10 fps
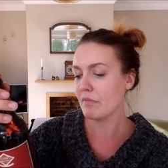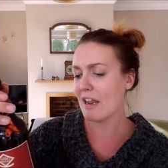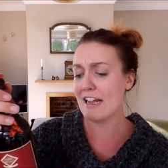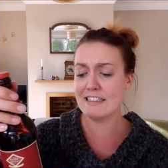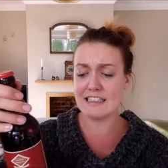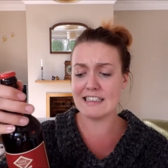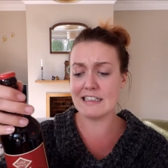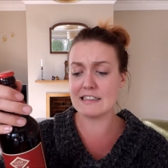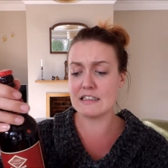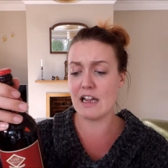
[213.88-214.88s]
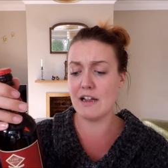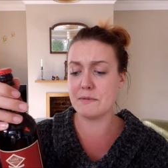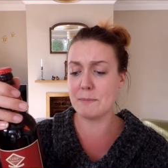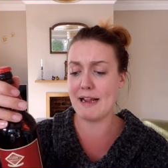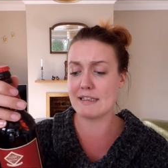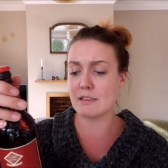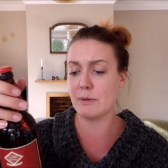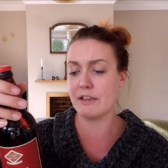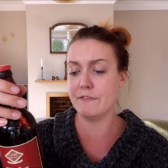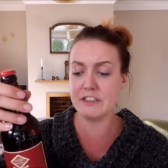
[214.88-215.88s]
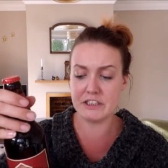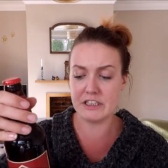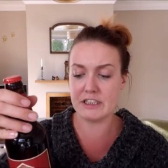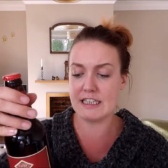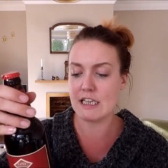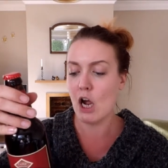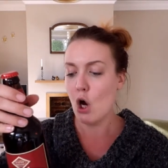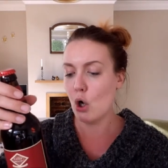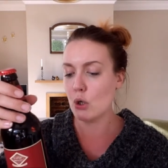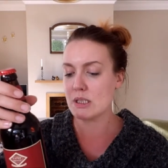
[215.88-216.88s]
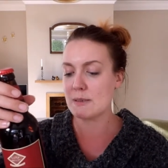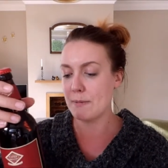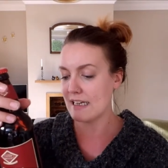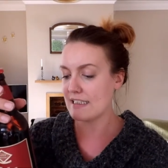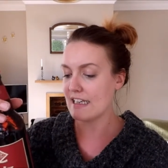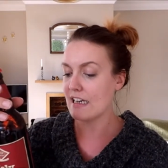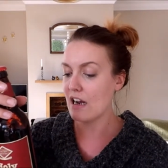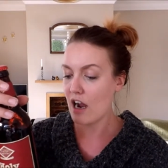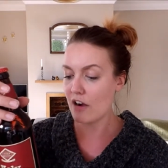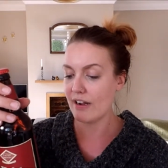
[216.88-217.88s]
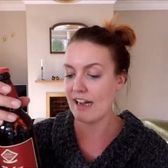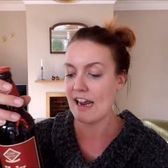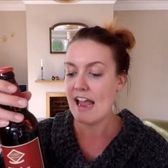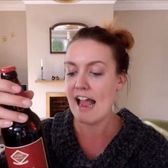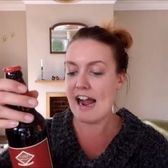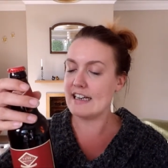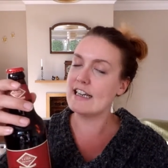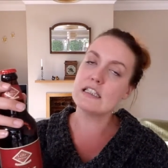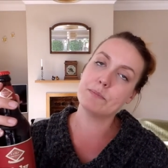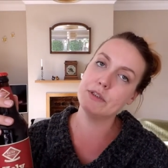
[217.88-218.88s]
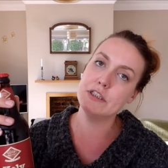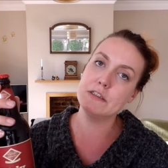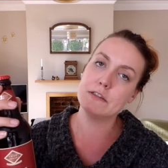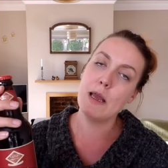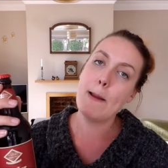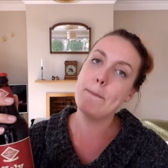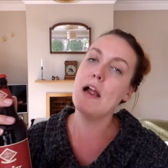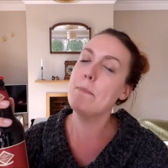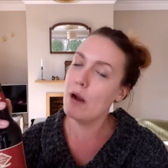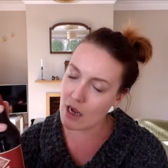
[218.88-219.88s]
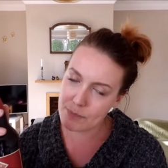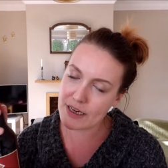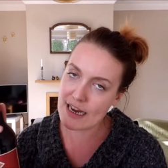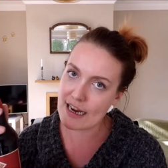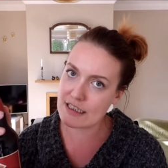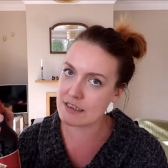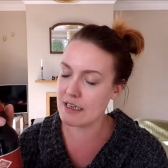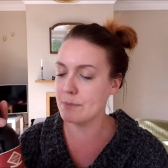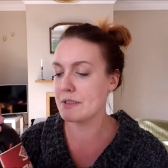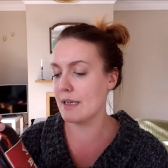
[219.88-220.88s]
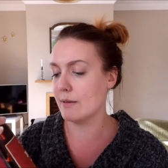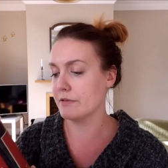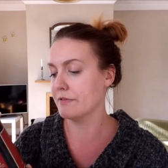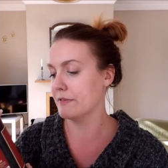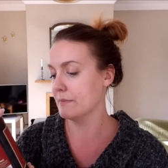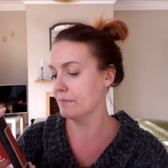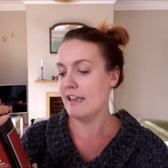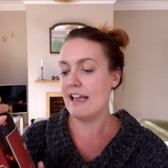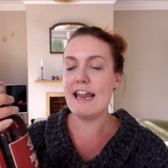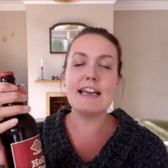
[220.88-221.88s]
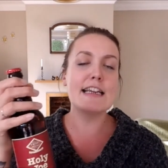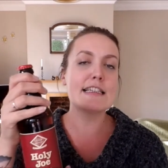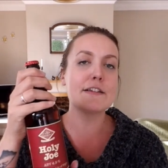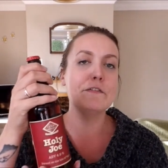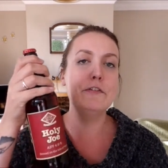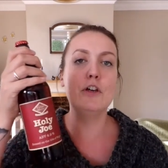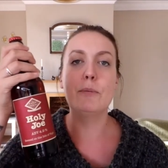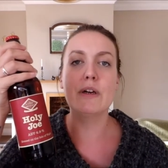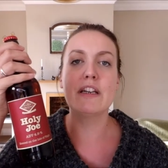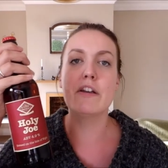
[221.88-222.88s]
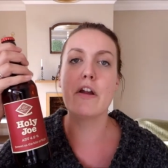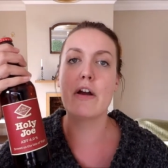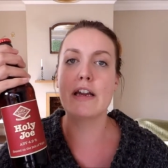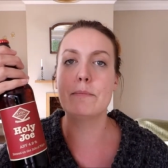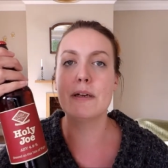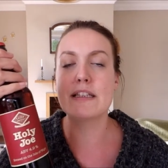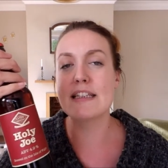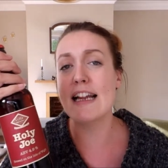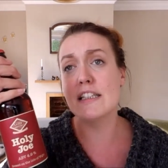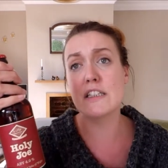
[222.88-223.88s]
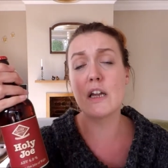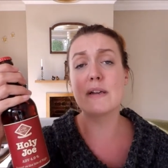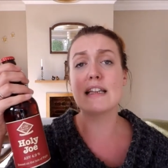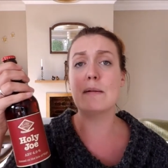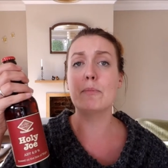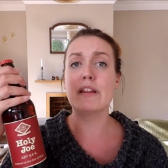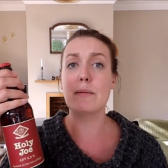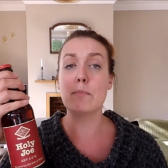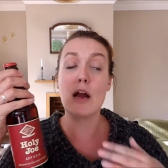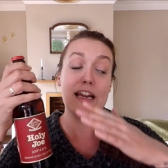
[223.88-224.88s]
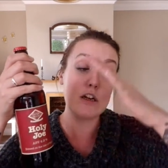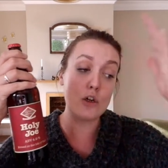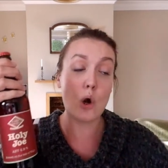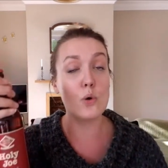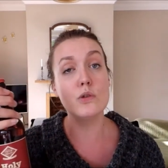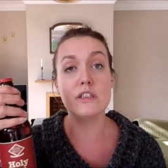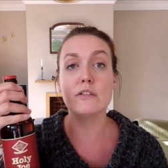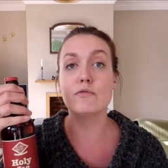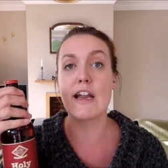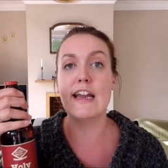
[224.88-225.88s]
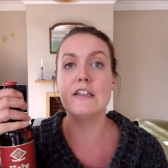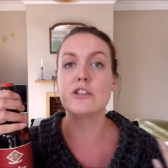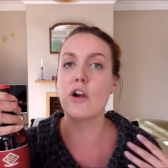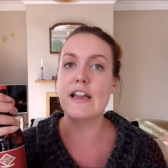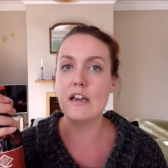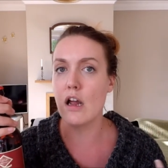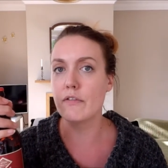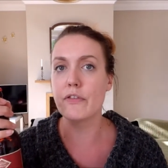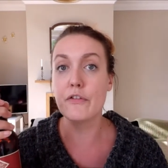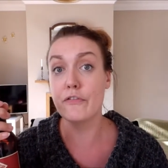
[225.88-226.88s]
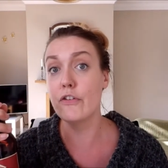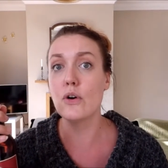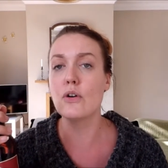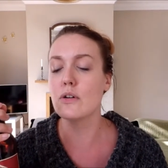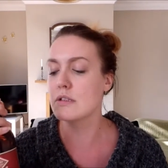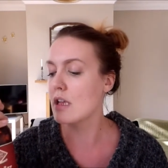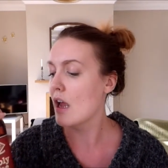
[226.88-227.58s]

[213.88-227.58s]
And it says it's served best with fish dishes or spicy curry and it is brewed by Papa Yates himself. It is 4.9%, so it's in within my golden range. I love the fours.